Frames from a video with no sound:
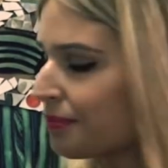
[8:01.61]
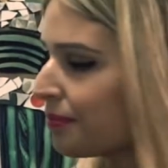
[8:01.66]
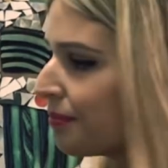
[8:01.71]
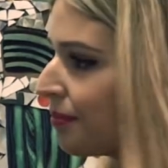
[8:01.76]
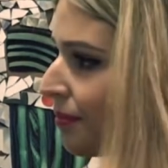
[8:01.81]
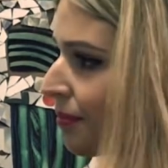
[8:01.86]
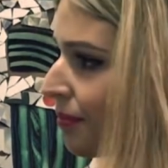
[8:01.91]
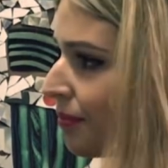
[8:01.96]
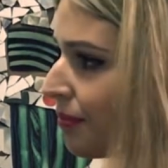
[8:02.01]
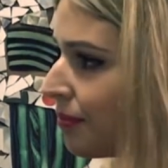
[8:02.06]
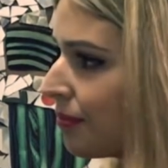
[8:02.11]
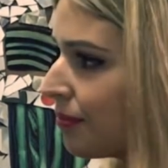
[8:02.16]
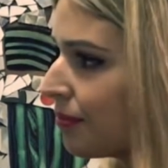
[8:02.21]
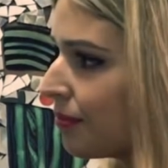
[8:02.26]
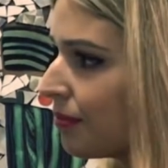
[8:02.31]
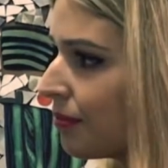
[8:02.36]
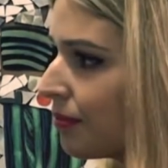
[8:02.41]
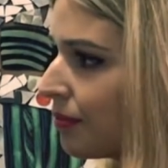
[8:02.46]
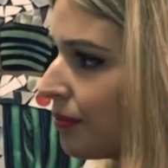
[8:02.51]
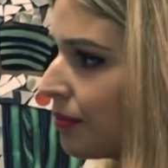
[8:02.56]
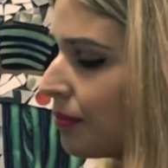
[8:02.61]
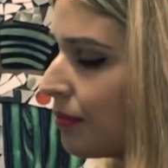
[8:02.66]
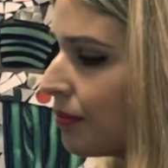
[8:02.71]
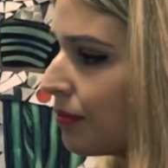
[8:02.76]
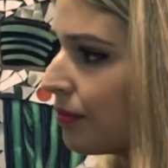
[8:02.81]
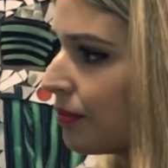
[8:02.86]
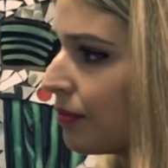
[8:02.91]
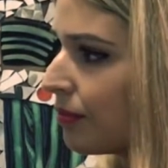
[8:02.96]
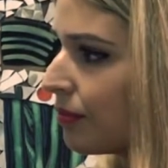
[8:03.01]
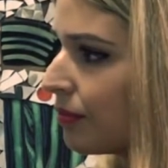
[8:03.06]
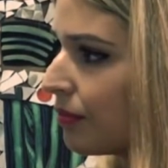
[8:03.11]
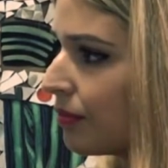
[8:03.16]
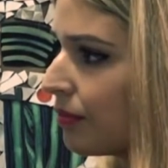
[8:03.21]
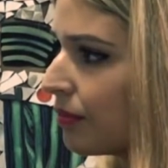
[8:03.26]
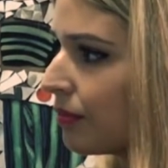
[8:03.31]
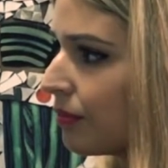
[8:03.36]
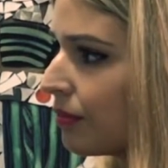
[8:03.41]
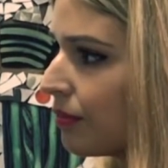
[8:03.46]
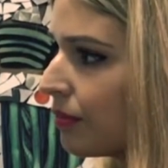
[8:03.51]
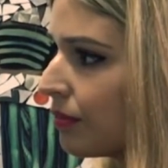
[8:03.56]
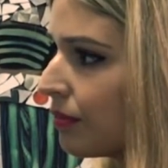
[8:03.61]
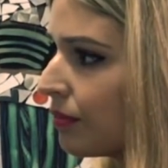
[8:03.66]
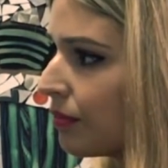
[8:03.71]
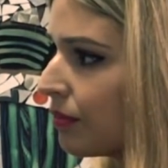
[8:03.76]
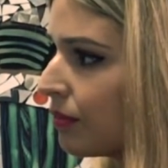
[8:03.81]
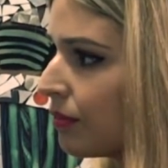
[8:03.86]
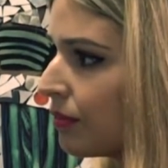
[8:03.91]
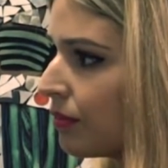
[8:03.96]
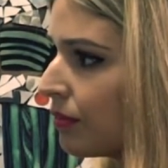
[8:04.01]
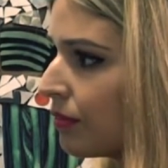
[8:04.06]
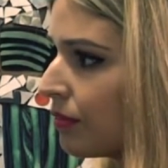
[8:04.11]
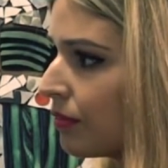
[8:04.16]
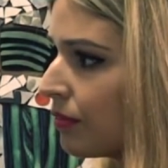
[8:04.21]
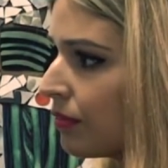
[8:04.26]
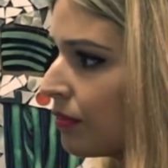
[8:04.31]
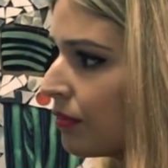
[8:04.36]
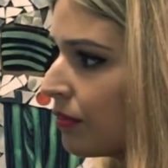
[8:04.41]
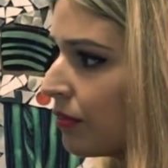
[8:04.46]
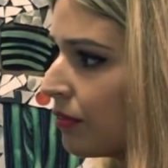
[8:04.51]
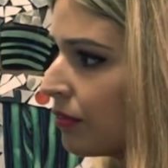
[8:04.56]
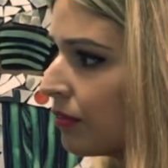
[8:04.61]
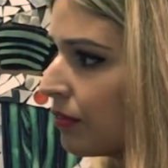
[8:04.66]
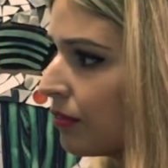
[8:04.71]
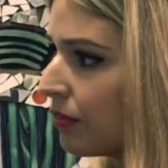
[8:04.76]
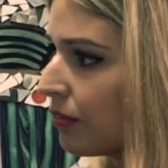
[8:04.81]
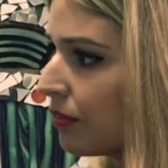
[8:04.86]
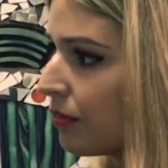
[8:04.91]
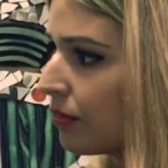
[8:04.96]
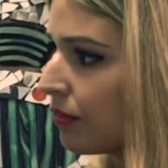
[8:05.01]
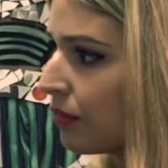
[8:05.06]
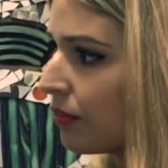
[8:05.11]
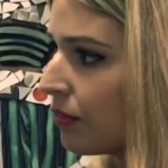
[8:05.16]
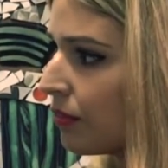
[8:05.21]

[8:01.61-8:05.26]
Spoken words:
(not speaking)